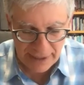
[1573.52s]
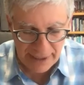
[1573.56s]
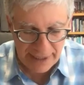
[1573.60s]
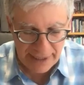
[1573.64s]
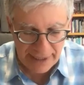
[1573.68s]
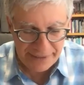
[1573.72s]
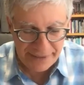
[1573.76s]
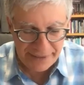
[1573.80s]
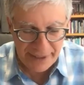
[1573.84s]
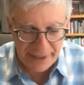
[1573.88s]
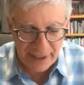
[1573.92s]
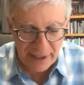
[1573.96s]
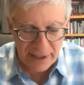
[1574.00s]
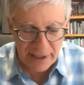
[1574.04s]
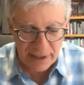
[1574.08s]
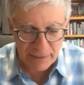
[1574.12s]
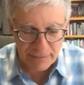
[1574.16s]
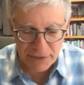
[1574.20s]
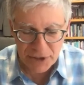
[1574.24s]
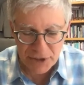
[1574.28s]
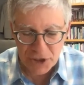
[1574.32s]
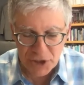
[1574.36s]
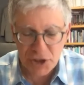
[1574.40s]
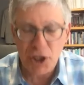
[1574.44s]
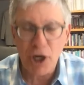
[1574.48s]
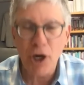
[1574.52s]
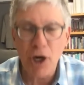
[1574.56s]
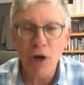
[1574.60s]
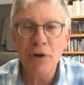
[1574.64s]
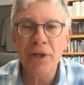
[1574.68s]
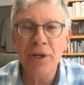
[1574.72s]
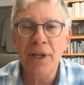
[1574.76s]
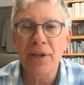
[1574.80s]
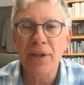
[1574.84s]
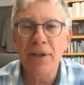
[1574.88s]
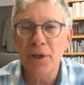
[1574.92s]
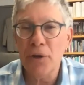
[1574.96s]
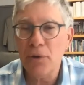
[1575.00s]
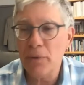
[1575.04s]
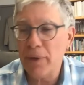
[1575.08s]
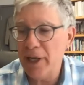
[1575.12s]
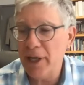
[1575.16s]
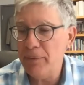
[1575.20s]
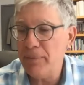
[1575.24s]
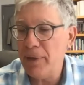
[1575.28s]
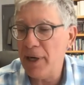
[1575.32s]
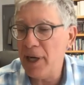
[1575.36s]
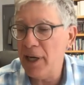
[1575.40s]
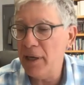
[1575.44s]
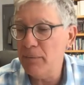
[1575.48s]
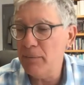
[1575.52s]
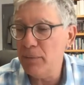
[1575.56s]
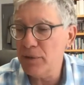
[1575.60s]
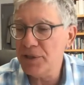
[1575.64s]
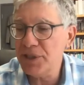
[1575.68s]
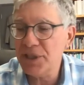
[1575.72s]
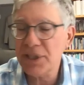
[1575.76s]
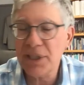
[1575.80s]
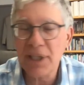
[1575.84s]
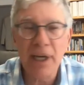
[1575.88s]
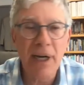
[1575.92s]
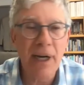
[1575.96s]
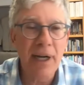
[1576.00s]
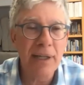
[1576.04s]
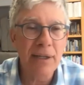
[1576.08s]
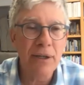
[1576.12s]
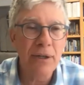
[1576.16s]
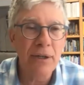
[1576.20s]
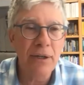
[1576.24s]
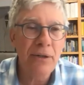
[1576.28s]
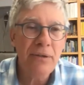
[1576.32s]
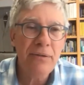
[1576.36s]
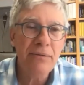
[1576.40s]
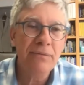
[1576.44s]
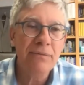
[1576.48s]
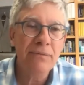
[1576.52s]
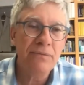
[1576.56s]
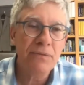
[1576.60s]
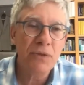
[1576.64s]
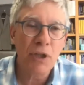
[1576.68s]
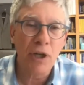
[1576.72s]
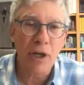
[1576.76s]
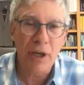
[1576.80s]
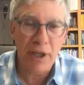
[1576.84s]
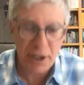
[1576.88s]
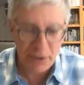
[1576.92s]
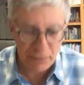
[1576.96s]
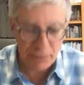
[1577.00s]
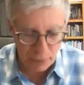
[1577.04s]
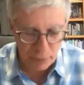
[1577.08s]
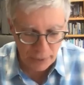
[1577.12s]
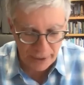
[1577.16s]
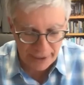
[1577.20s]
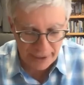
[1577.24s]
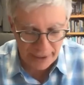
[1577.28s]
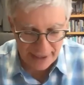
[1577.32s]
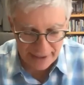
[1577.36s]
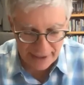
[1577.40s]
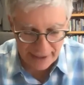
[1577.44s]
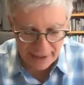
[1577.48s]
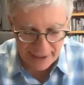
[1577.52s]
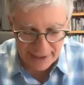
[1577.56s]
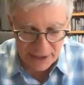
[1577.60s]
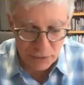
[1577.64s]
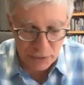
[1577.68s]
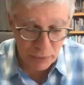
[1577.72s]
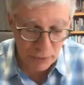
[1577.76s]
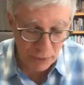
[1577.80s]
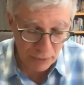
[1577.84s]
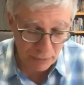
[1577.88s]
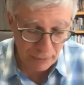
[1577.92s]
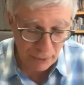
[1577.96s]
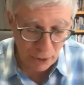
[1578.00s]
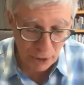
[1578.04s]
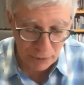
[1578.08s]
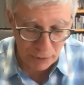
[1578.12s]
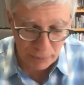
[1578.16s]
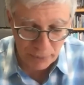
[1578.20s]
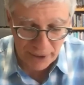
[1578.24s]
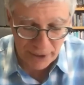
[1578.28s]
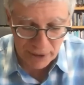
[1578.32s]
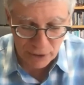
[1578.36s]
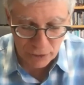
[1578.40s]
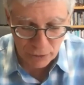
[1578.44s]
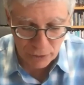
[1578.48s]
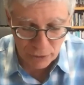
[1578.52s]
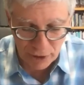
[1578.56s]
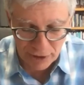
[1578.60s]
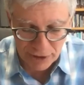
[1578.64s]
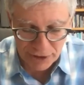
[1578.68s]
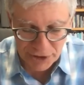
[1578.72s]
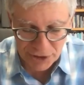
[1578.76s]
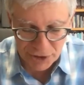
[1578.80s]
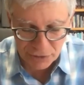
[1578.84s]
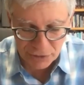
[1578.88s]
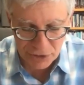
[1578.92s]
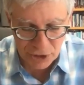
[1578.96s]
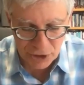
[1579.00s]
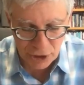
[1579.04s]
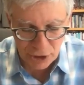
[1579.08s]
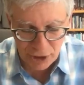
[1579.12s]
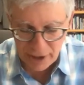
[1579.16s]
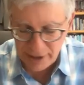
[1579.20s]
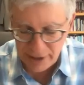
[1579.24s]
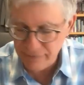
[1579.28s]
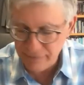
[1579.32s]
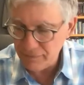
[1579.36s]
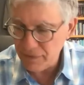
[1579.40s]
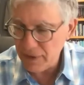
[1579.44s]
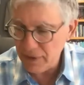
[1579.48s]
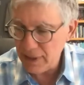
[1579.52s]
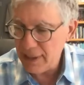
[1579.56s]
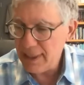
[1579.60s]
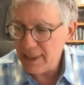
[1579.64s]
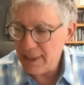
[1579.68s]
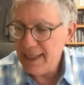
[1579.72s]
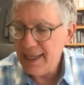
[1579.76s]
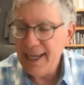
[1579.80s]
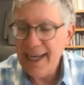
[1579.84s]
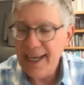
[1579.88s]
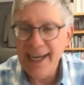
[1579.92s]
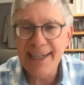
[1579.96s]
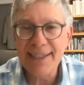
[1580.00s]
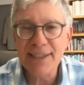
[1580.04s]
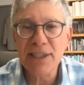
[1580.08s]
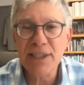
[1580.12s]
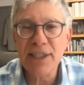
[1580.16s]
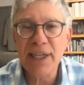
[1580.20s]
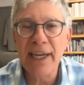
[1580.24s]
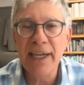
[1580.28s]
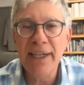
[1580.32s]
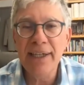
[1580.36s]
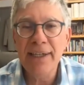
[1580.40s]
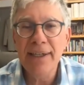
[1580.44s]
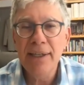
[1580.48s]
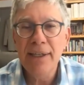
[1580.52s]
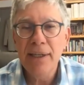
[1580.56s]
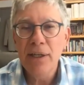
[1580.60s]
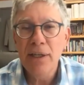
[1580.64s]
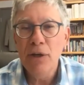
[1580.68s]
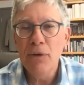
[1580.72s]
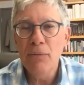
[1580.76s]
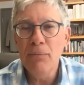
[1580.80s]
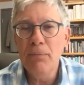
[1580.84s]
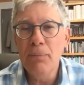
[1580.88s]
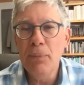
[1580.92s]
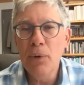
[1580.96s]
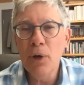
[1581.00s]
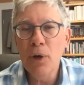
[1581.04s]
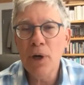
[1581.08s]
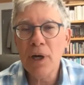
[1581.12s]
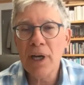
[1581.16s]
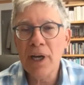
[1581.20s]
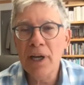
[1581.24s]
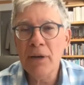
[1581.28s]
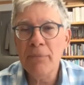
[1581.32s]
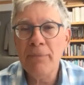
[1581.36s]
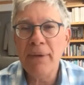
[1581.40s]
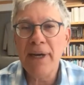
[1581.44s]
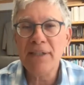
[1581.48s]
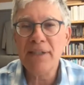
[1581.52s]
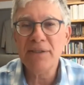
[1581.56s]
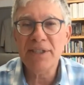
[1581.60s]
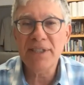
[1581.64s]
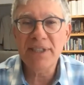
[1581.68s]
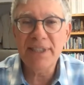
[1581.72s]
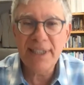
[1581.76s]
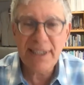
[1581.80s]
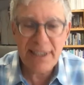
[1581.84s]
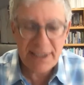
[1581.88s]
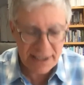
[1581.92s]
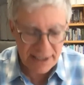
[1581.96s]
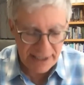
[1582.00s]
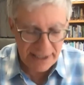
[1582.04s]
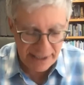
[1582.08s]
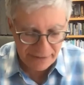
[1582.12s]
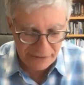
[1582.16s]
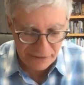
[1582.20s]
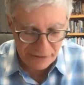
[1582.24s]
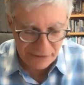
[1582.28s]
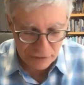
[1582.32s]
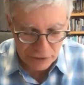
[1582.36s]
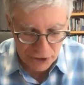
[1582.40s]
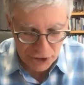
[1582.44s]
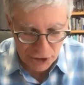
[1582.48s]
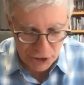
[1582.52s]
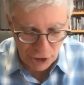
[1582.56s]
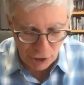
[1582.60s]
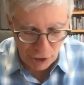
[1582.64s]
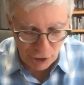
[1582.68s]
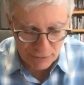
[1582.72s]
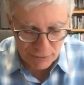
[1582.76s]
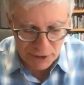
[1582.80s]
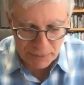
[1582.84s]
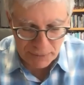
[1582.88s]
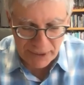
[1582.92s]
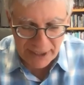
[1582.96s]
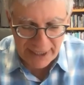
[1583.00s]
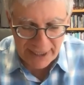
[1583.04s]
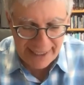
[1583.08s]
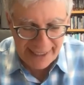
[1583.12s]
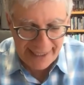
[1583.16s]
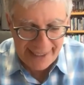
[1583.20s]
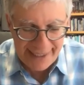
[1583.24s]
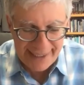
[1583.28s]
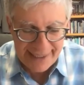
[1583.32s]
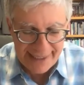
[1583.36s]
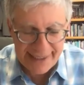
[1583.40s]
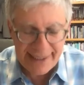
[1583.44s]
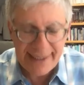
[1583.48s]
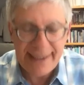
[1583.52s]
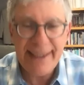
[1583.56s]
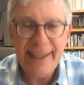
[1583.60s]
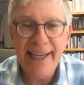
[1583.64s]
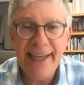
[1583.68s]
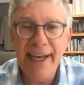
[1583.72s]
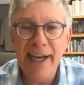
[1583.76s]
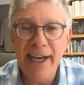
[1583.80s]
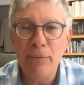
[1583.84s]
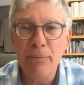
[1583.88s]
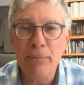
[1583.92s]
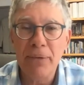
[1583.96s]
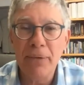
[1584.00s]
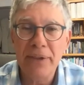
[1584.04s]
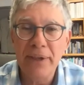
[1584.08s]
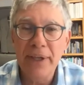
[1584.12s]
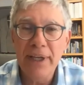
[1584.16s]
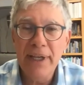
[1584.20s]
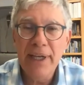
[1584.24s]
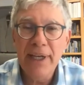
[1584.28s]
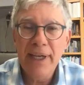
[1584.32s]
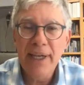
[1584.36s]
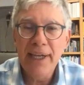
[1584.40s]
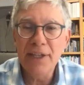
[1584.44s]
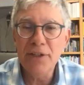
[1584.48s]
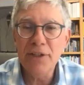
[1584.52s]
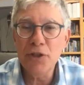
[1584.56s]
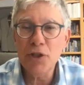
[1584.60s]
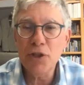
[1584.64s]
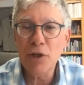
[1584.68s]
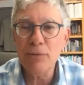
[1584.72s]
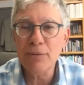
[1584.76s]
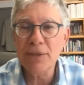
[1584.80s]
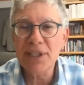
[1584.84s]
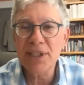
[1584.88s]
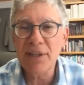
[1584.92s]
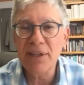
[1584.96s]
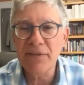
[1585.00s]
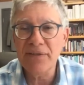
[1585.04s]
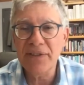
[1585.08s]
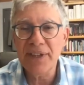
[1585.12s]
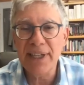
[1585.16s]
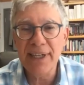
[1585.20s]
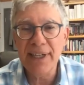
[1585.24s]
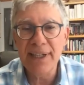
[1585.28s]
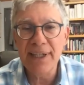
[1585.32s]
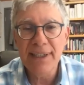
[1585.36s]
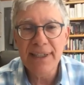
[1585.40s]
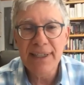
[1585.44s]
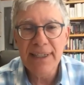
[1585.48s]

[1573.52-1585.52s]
Nachum Sarna, the great Bible scholar, taught at Brandeis, where Mark Brettler also taught, has a book on about 6 different Psalms, but in depth in terms of the